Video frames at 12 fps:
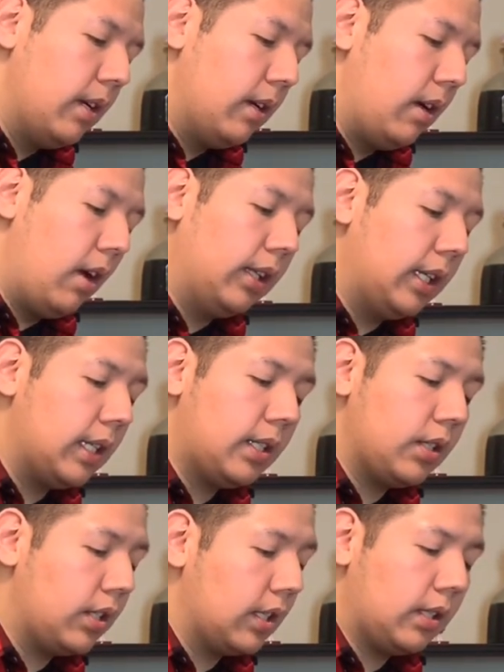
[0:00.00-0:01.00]
All of this
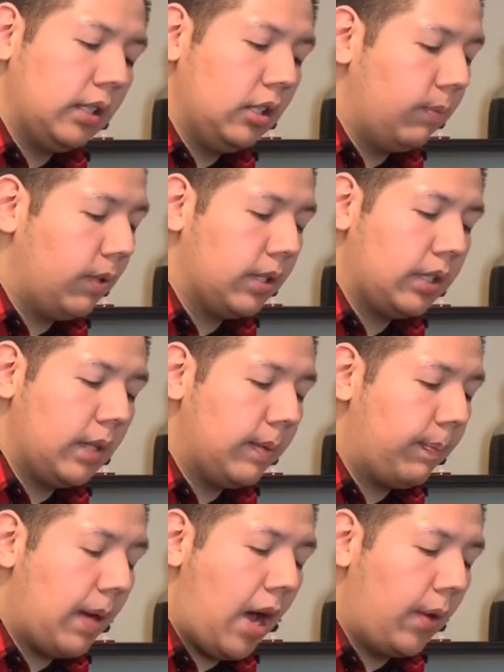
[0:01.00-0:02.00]
is just a little bit of
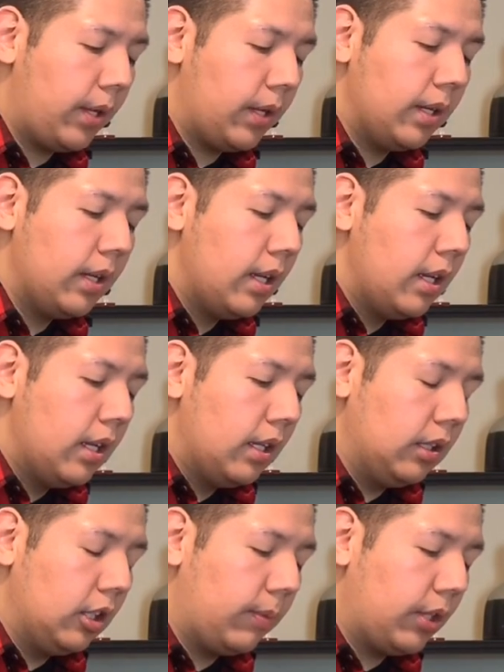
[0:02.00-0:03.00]
cinnamon powder, a
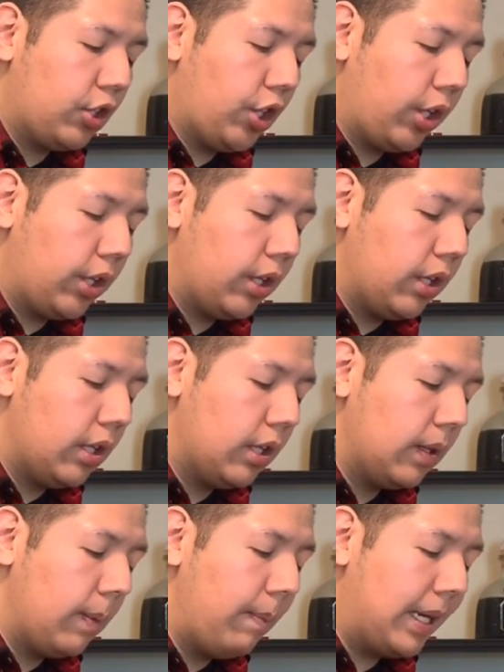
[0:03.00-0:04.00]
little bit of sugar,
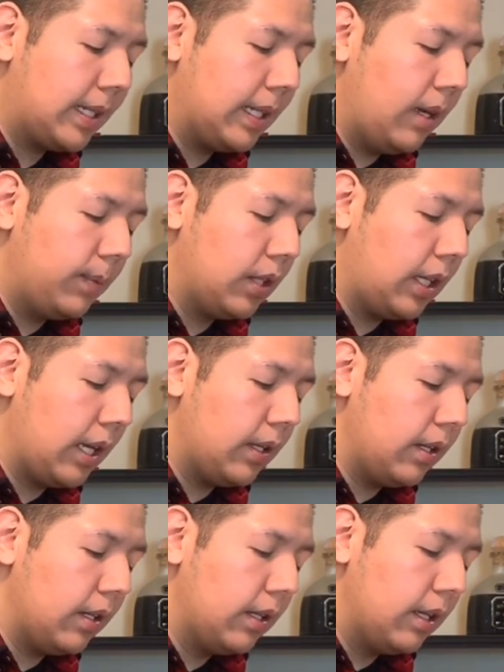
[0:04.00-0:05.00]
mix it up
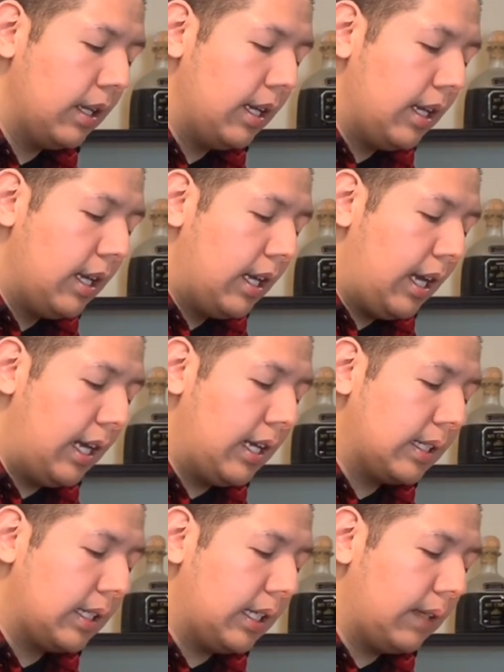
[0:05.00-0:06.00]
together, and
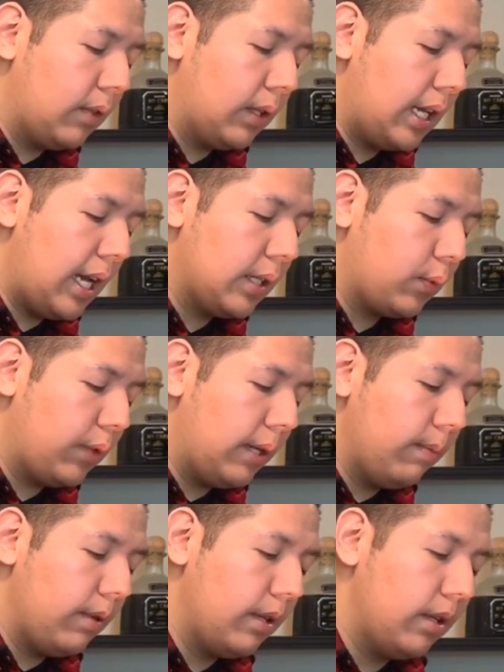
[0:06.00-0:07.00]
that's gonna give you a nice
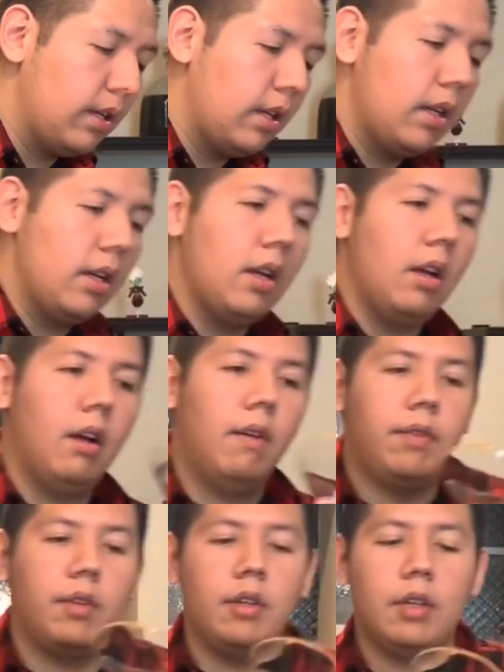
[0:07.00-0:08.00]
rim
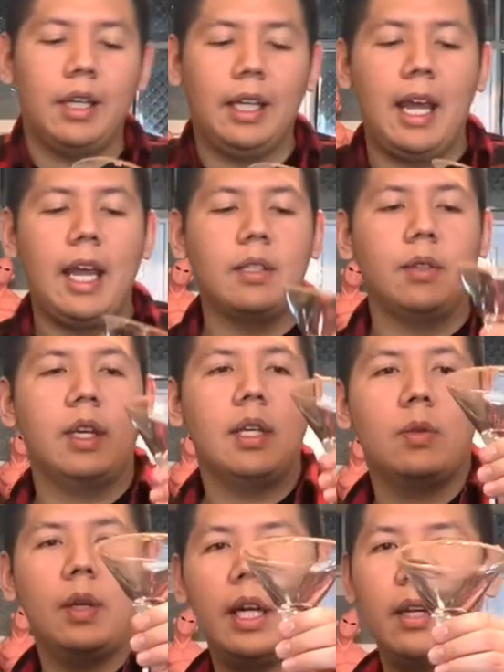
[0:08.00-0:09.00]
of your glass, okay?
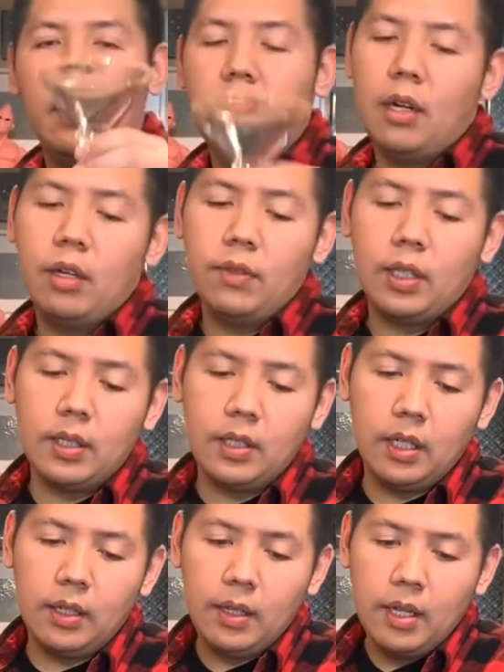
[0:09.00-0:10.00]
So I got it right here, I don't know if you can see
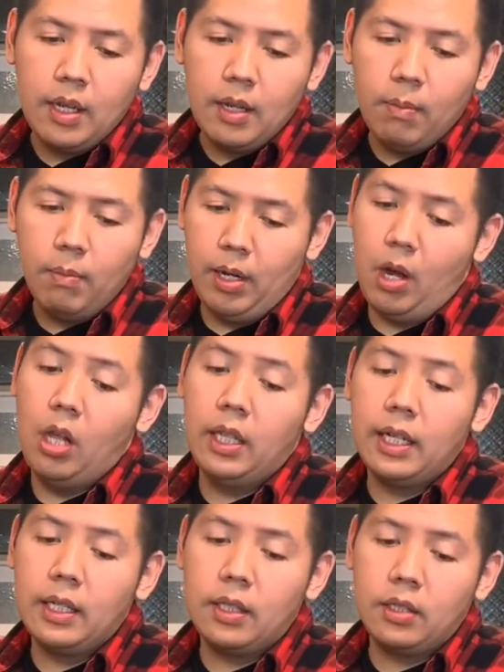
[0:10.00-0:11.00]
it, but all of
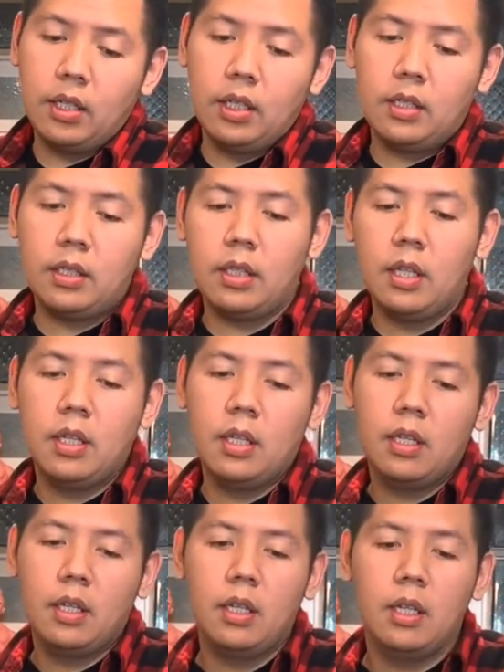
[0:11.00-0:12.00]
this is just
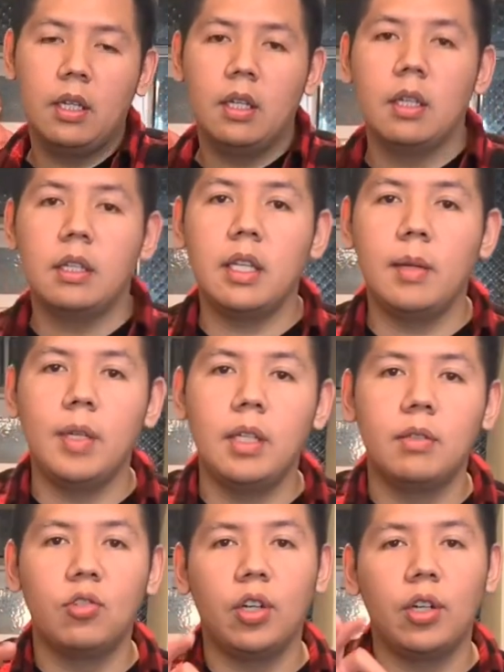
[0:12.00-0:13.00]
cinnamon,
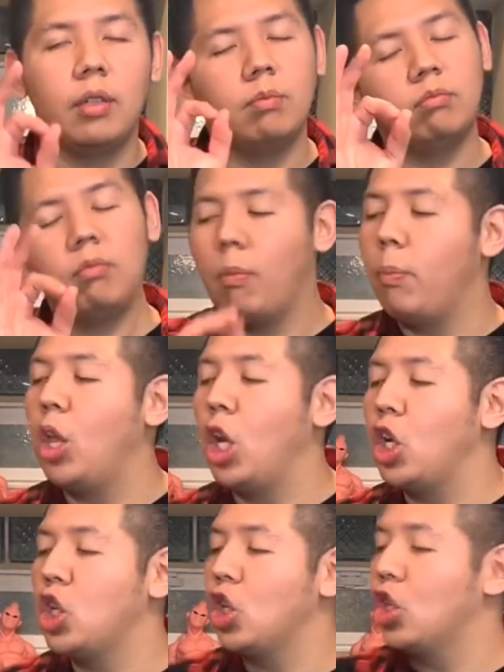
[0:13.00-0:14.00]
sugar,
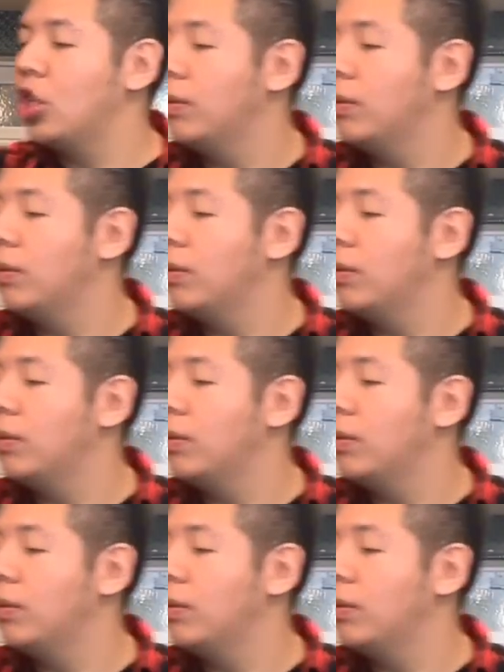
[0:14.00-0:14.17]
delicious.